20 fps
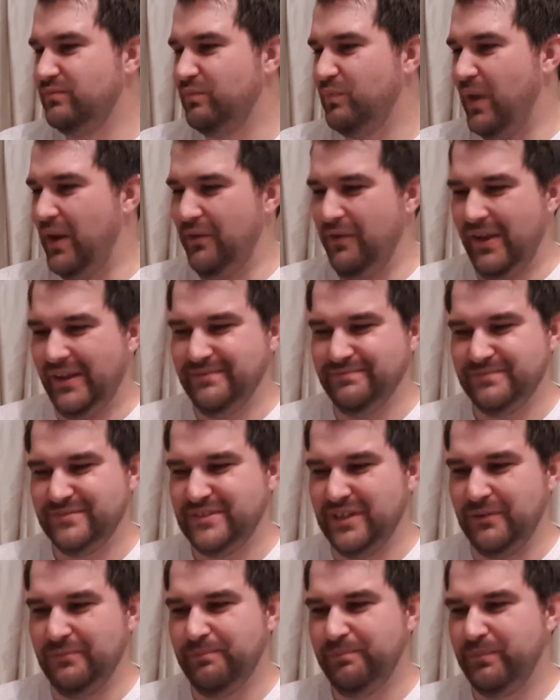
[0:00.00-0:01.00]
But anyway,
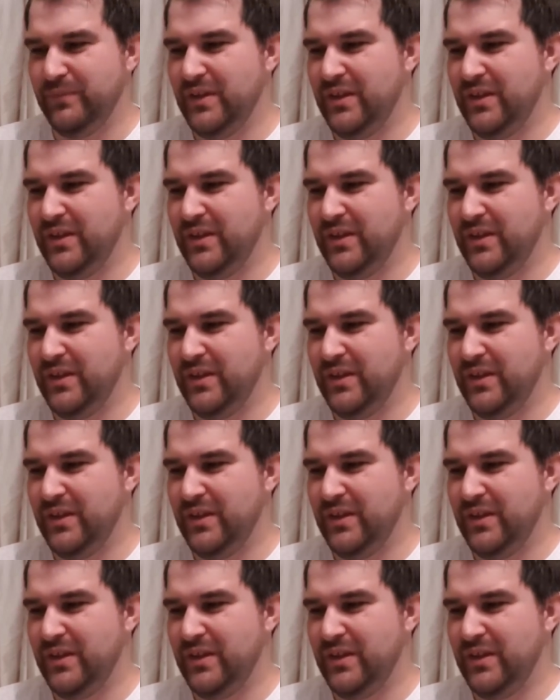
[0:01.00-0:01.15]
so